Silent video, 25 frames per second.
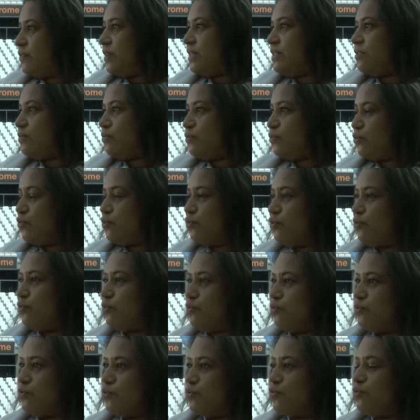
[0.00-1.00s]
and to
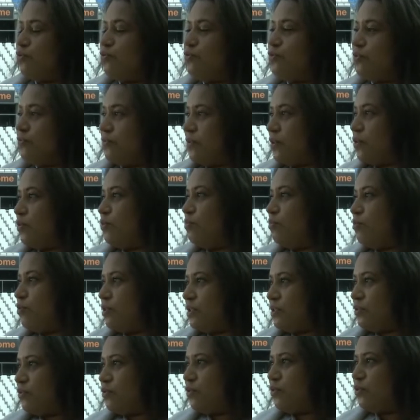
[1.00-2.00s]
improve
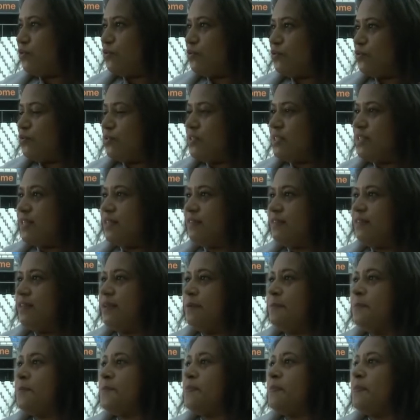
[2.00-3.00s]
the impact that we
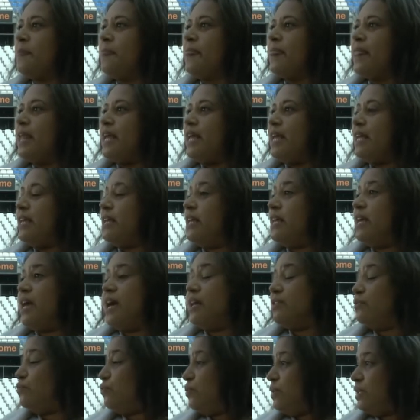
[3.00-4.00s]
are all having
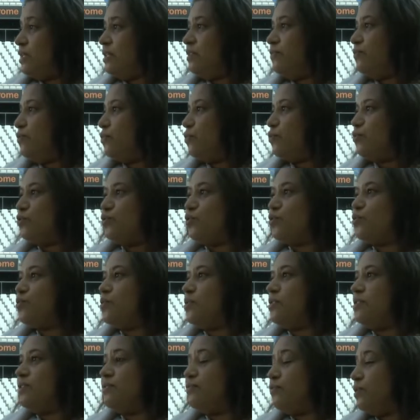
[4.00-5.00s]
on the environment
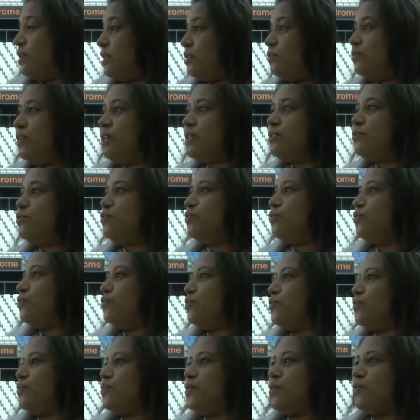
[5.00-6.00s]
in our
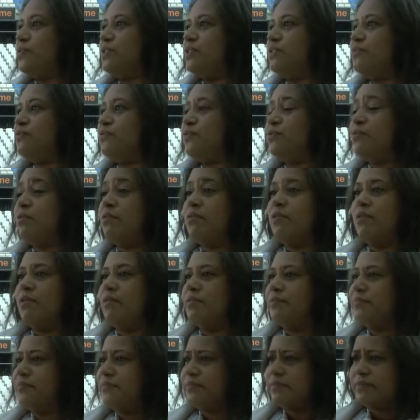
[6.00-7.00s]
societies. That
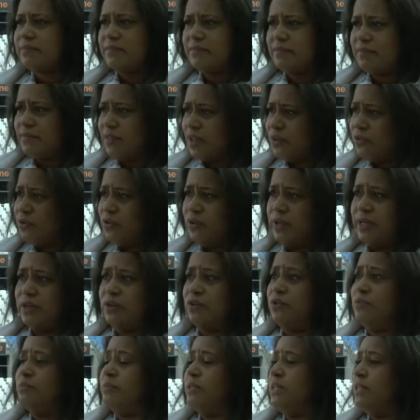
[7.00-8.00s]
can be for
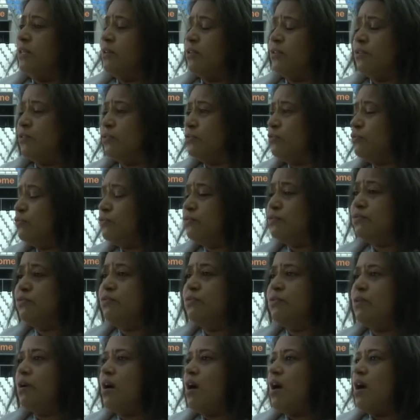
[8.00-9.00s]
education,
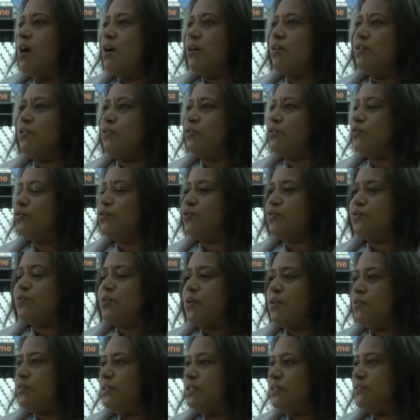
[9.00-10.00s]

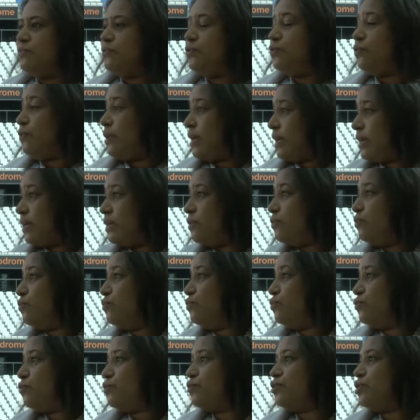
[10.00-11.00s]
economy,
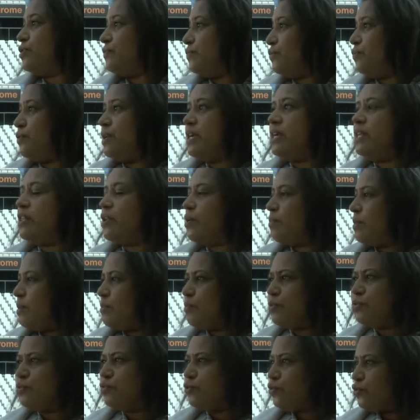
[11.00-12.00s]

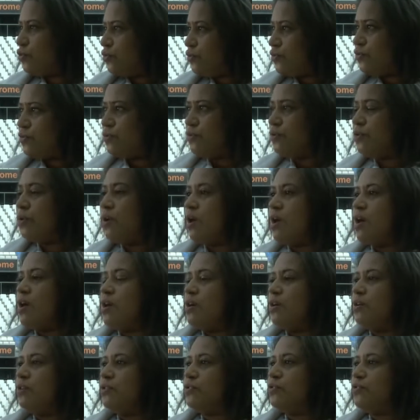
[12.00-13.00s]
agriculture, or
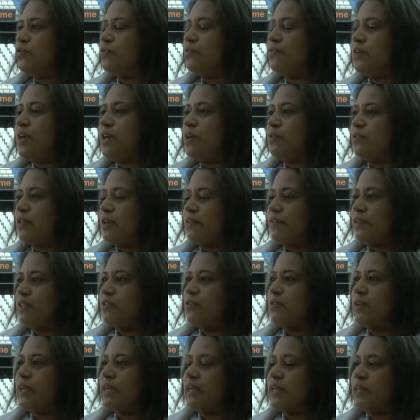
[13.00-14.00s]
maybe even food
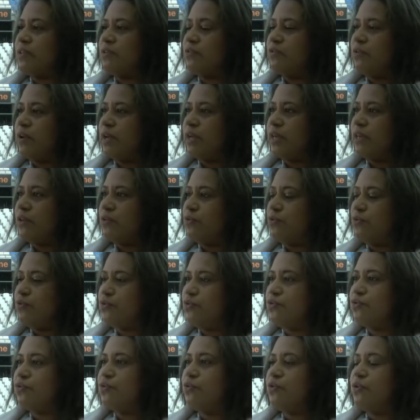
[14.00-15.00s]
processing as well.